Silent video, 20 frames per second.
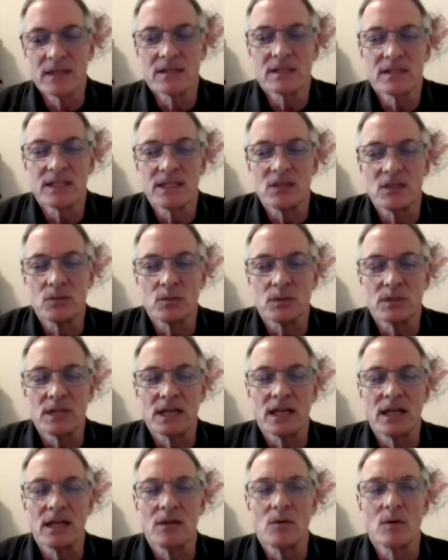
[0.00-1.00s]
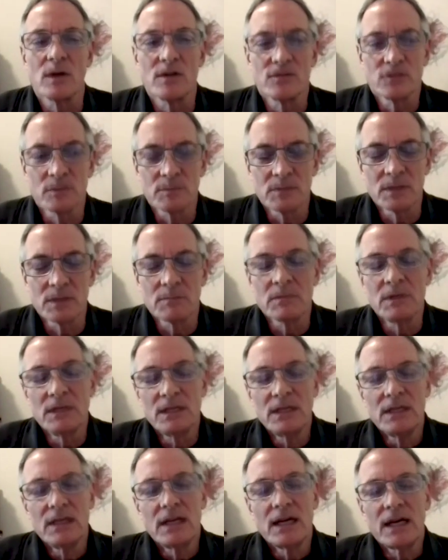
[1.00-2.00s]
as things were taken away from him.
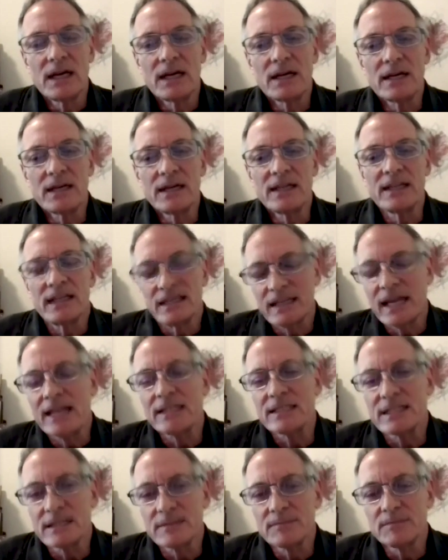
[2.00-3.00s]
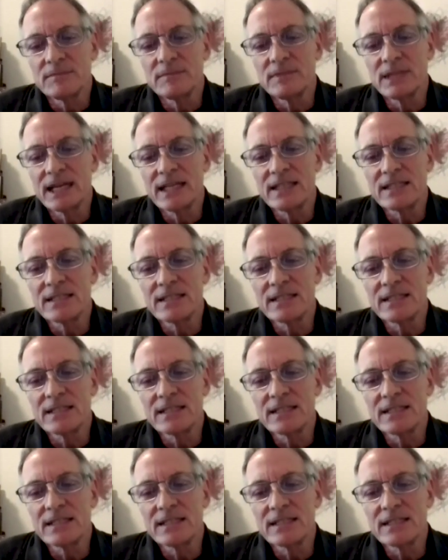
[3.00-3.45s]
I think that's an